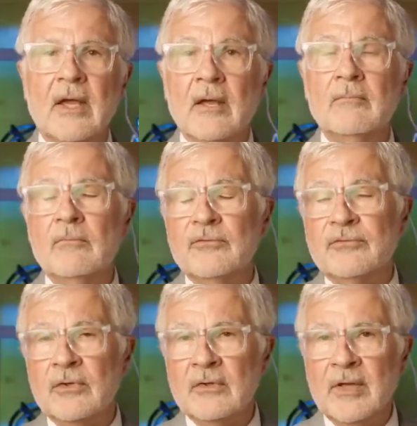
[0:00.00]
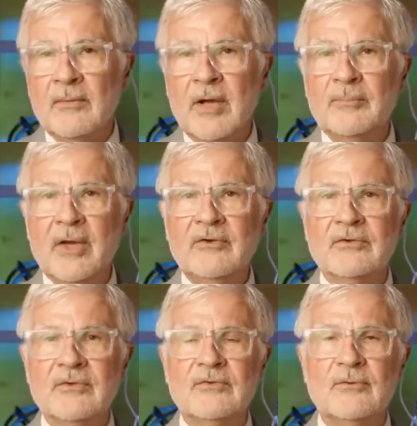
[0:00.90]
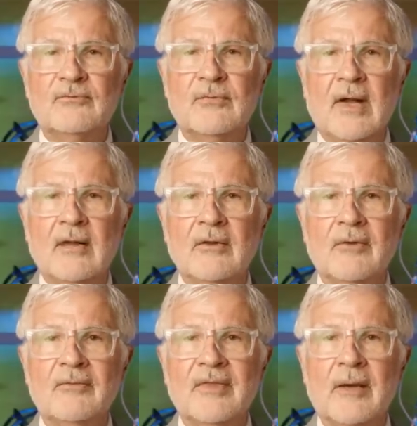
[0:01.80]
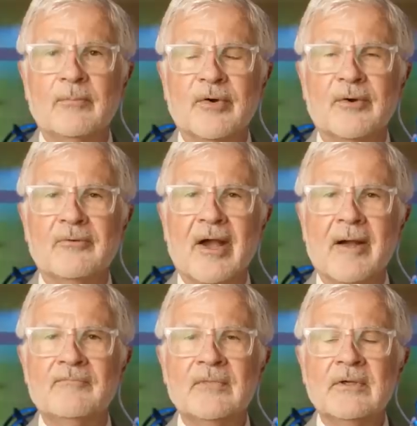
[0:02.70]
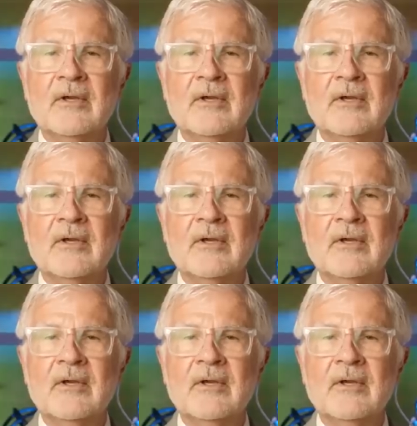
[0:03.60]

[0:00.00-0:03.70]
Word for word: and certainly my patients who follow that program,